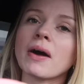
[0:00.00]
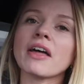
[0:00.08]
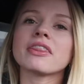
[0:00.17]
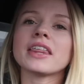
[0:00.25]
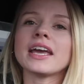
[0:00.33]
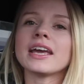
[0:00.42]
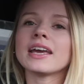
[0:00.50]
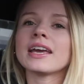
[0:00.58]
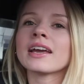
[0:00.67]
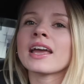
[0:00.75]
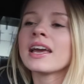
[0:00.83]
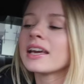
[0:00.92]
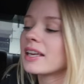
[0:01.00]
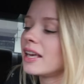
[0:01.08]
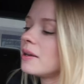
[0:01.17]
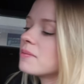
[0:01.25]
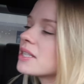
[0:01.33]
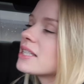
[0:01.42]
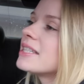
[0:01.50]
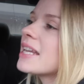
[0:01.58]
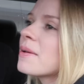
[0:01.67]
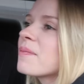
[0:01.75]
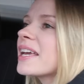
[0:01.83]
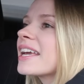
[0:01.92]
my thing keeps
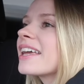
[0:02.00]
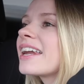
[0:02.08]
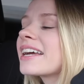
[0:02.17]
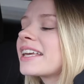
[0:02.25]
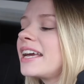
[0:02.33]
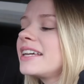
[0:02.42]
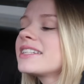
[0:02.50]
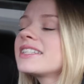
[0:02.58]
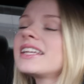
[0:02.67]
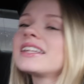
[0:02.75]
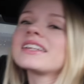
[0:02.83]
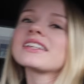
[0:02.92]
dimming and I can't see the